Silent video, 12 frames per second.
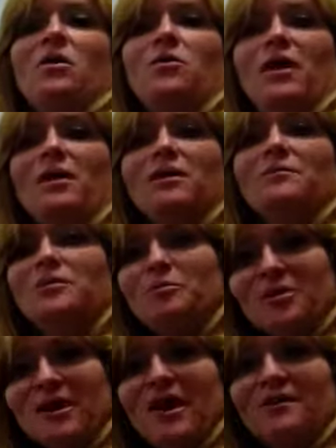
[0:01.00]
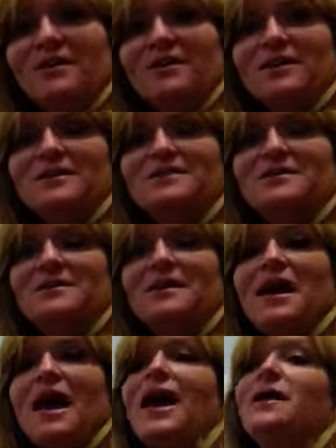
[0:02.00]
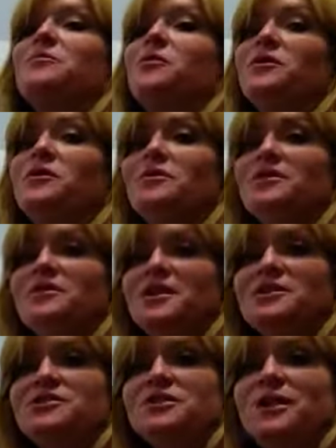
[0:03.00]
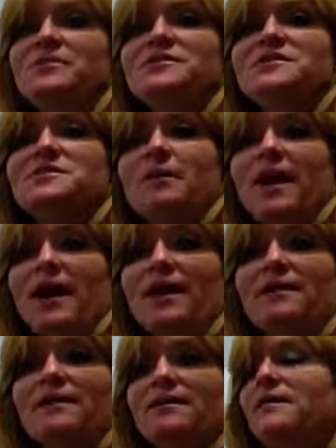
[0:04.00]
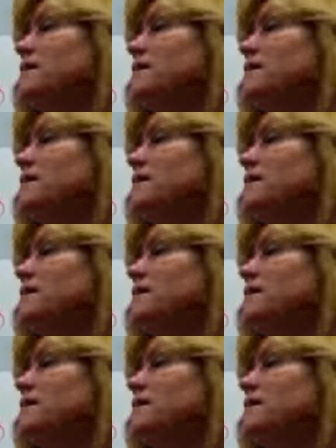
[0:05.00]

Welcome to Precalculus. I'm going to be your teacher. I'm Mrs. Pond.